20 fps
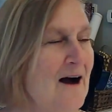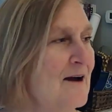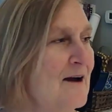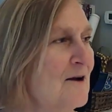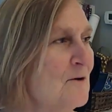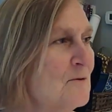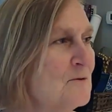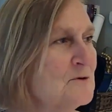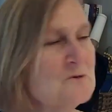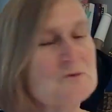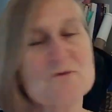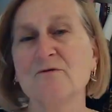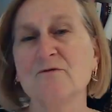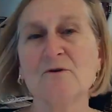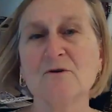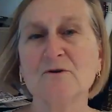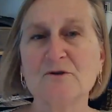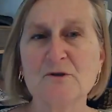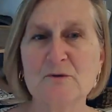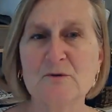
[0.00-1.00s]
I always
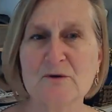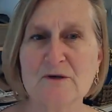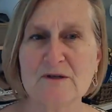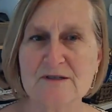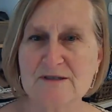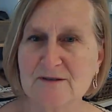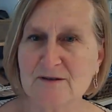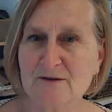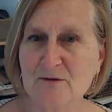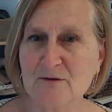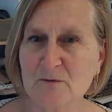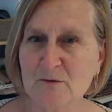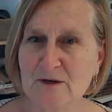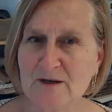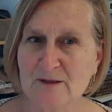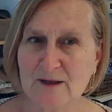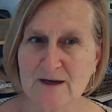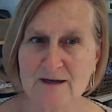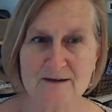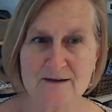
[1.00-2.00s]
refer to it as the
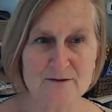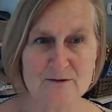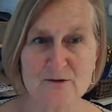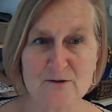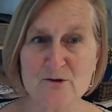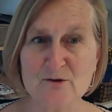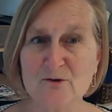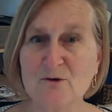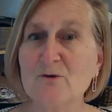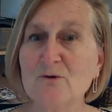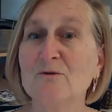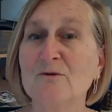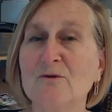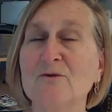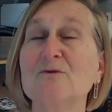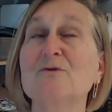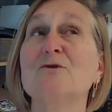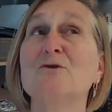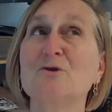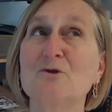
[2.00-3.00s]
3-legged
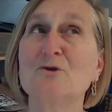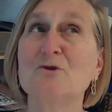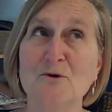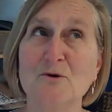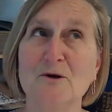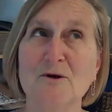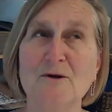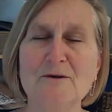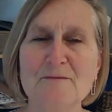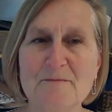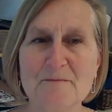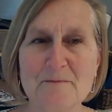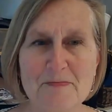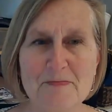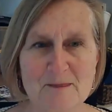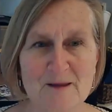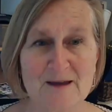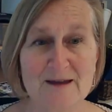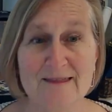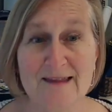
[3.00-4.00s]
stool.
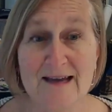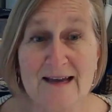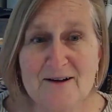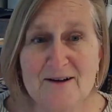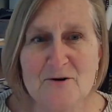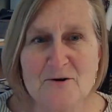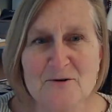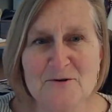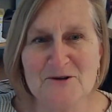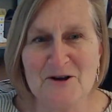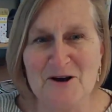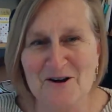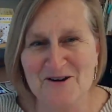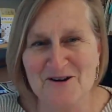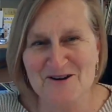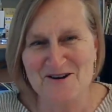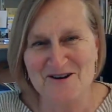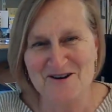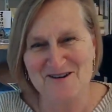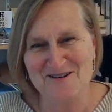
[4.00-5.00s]
And they always
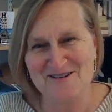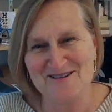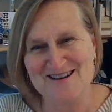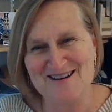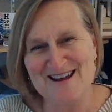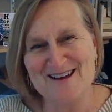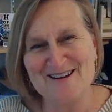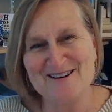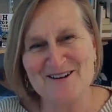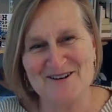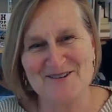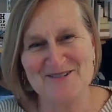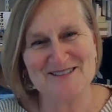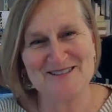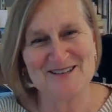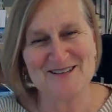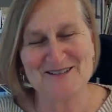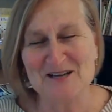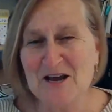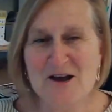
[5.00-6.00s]

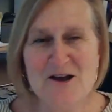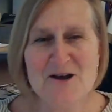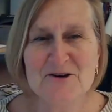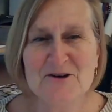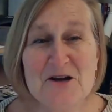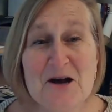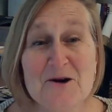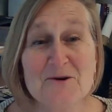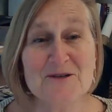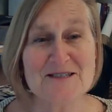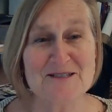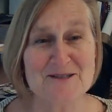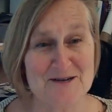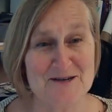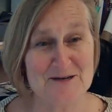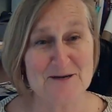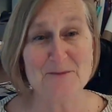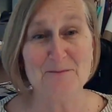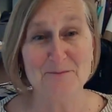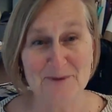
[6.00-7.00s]
says, no,
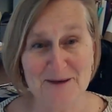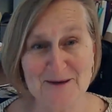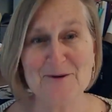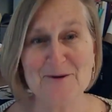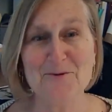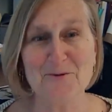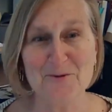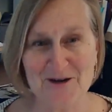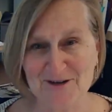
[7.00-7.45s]
it's like a big